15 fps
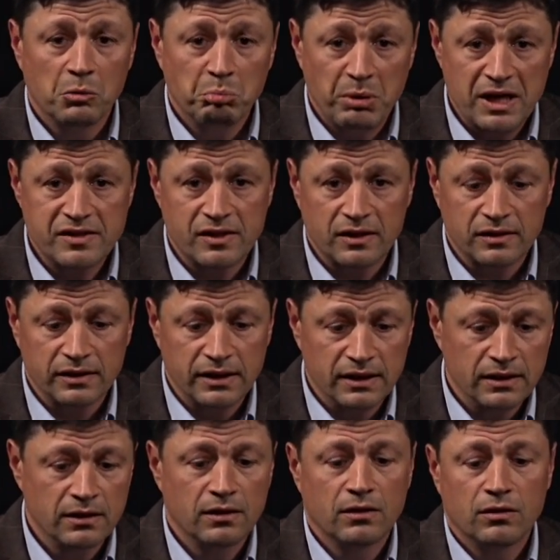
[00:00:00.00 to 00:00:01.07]

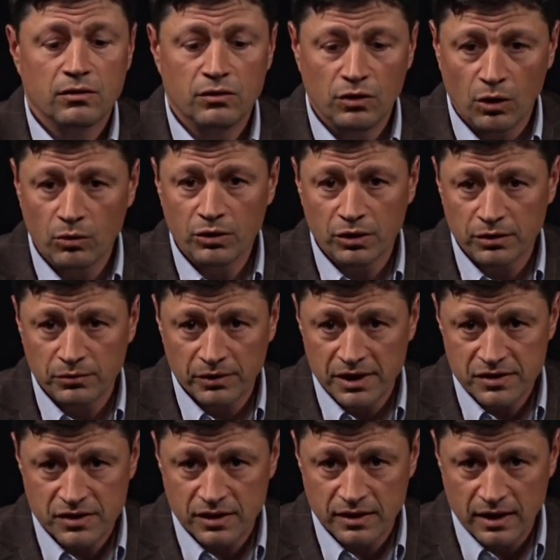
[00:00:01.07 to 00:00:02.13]
Basically, no good
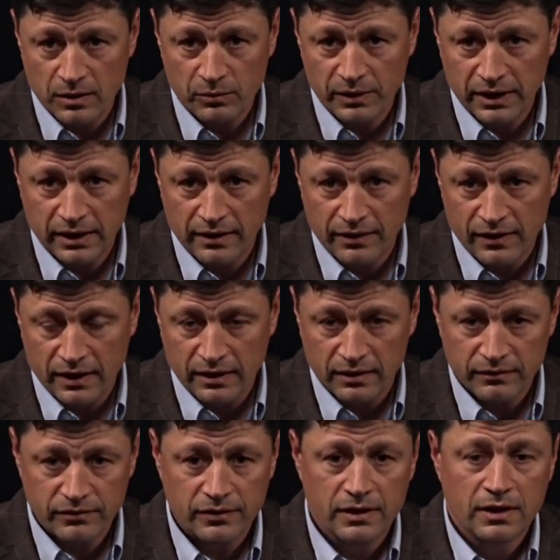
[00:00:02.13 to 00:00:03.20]
reason that we can think
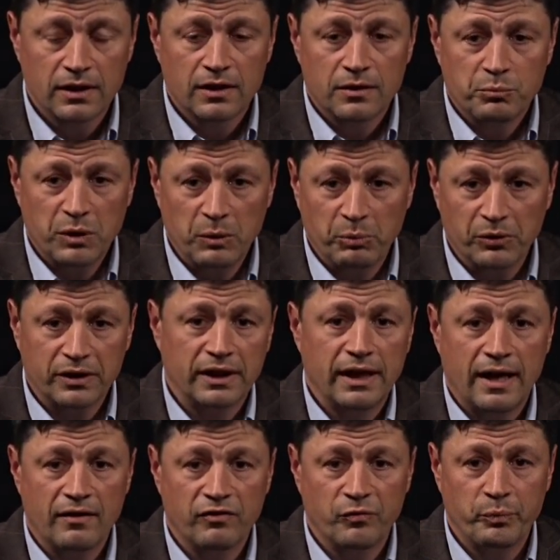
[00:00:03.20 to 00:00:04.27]
of. People can
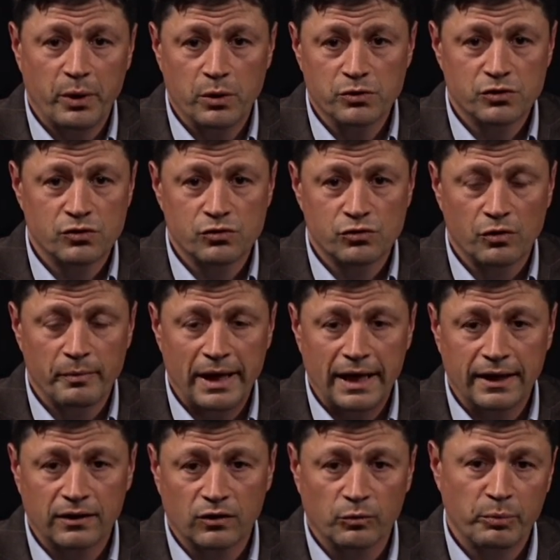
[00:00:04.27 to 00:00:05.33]
have
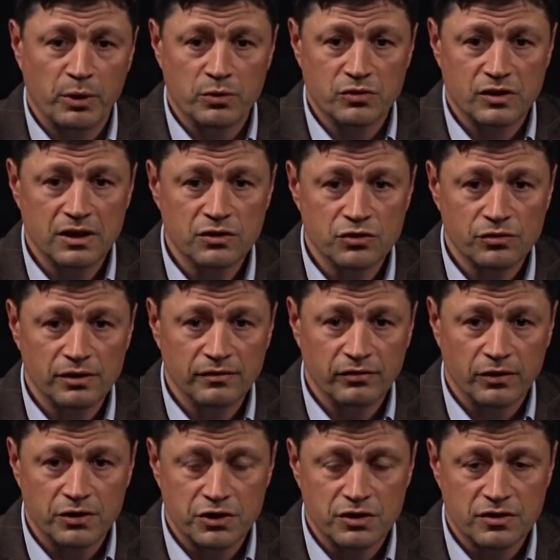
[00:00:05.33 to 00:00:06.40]
post-traumatic or post-injury
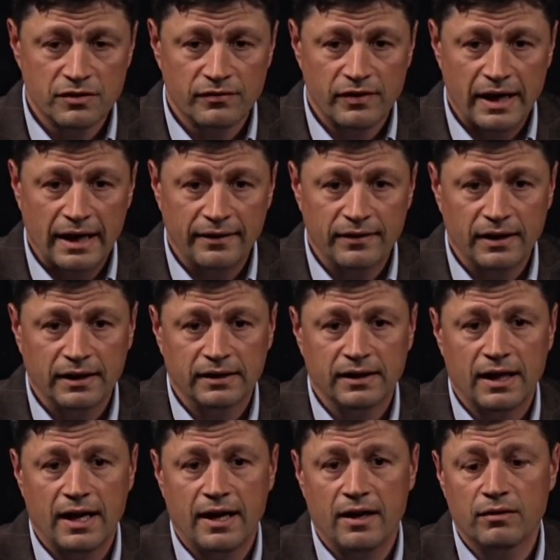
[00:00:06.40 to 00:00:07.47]
versions of that. They can
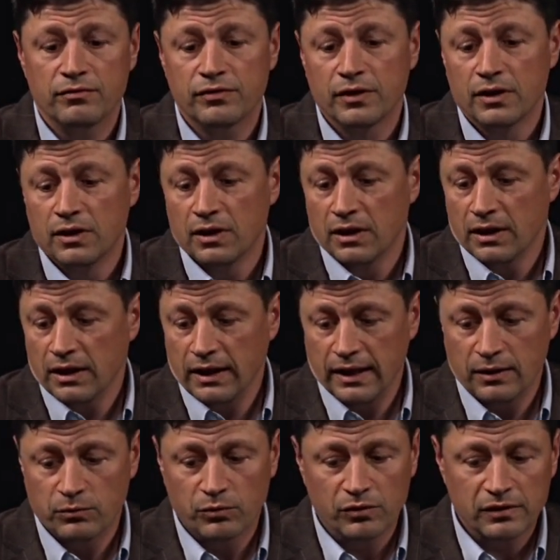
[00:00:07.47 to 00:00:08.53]
have
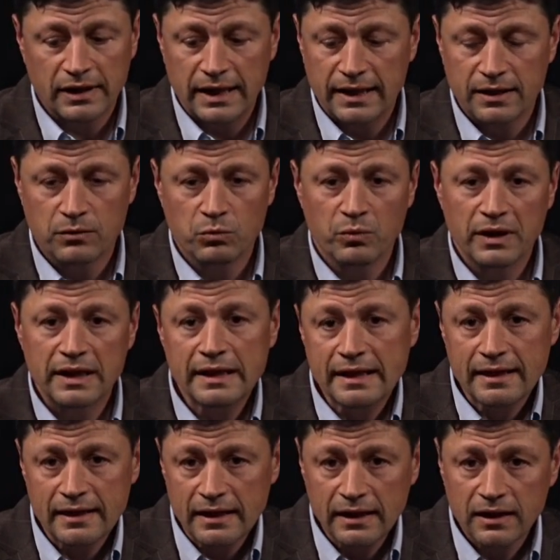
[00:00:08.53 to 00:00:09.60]
it related, we
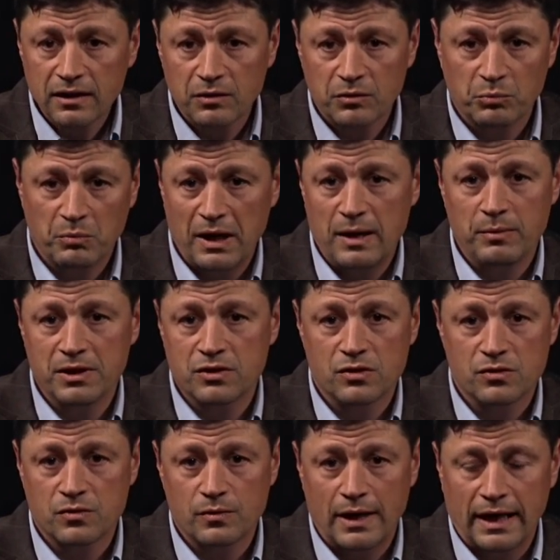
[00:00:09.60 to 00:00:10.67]
think, maybe
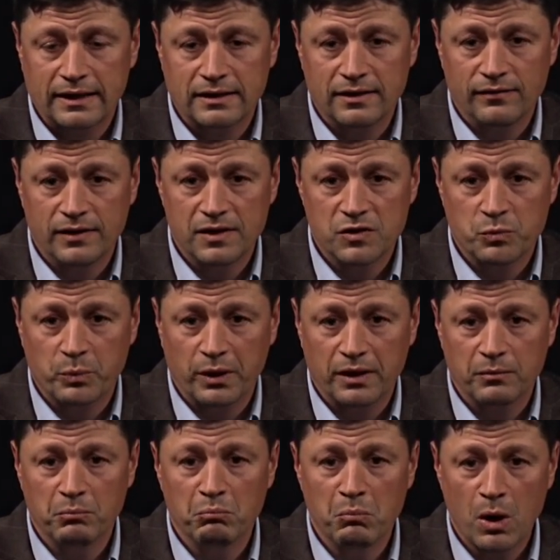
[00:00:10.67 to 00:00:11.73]
to activities,
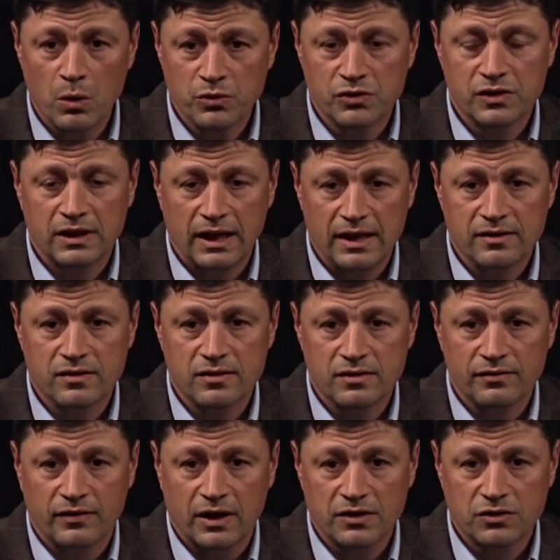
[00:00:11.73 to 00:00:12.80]
but most cases
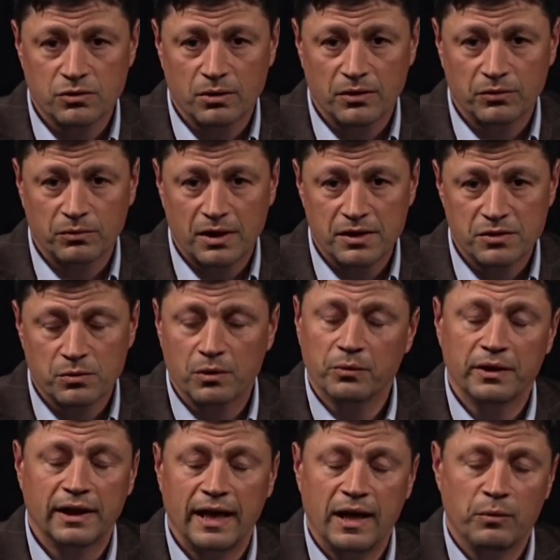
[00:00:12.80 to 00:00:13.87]
of osteoarthritis where
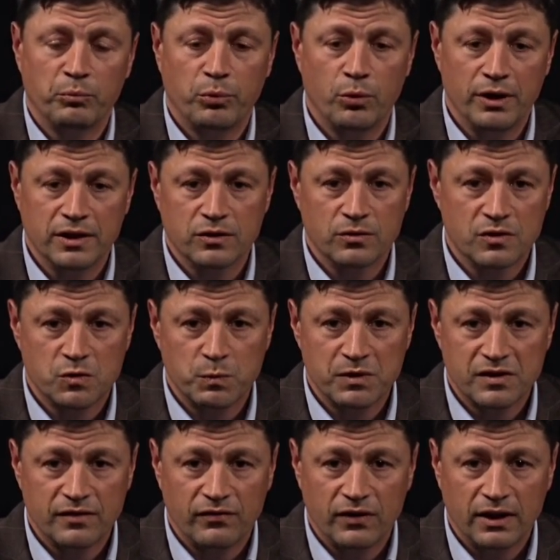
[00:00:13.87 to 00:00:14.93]
we can't point to a
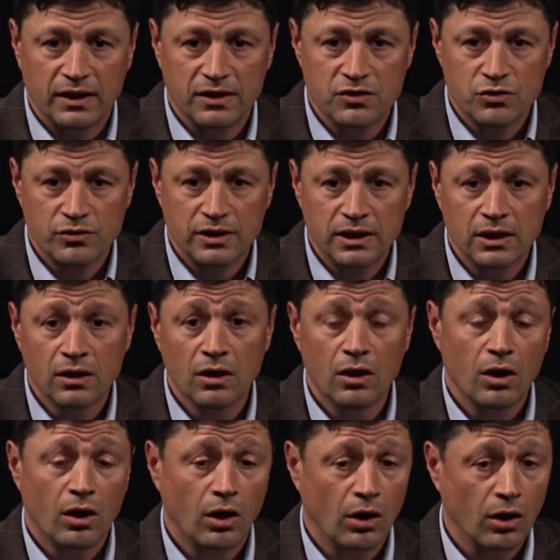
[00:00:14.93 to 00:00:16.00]
specific injury
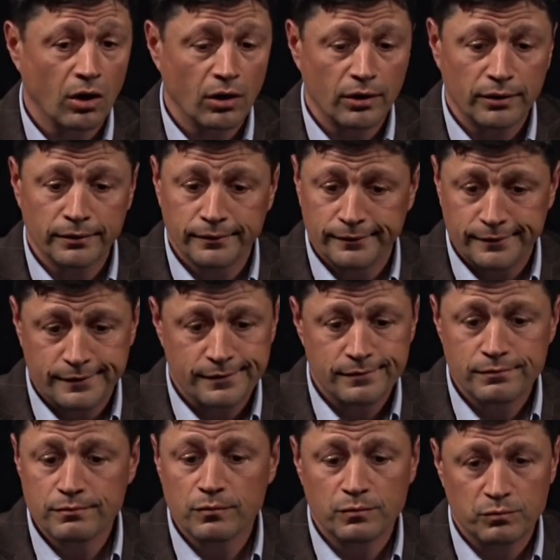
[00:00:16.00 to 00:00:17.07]
are
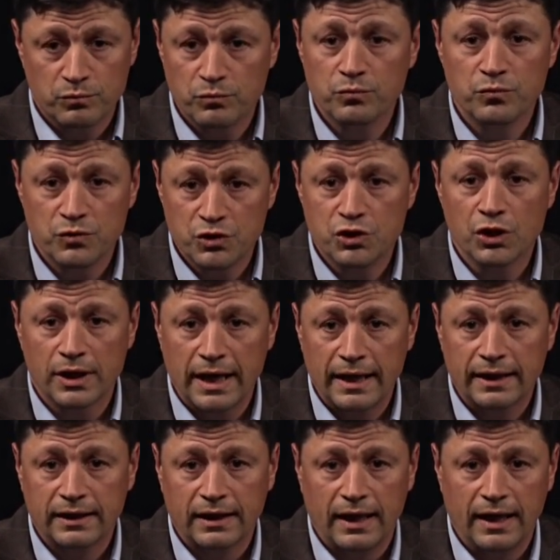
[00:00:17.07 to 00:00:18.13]

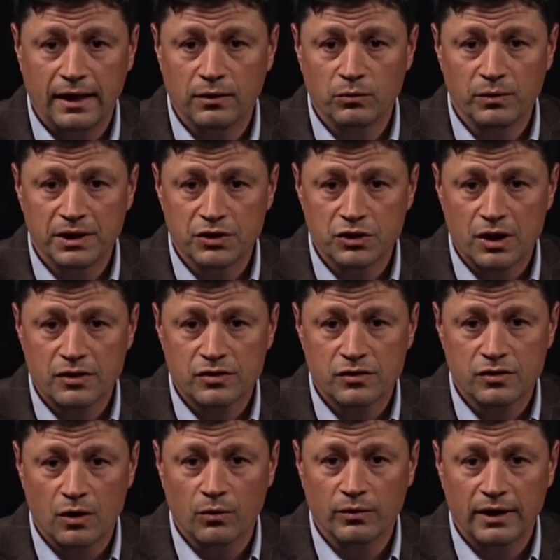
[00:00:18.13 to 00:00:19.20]
genetic, and we just
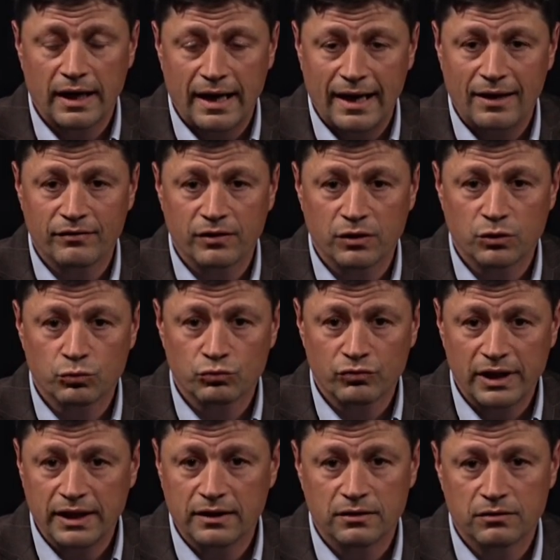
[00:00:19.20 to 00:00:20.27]
don't have a
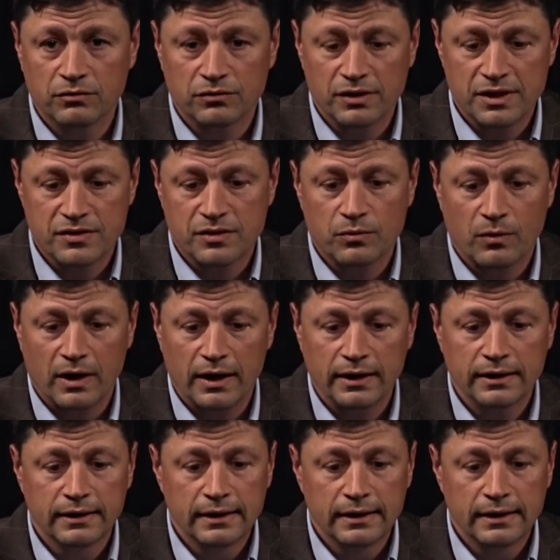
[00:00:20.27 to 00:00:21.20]
great reason why.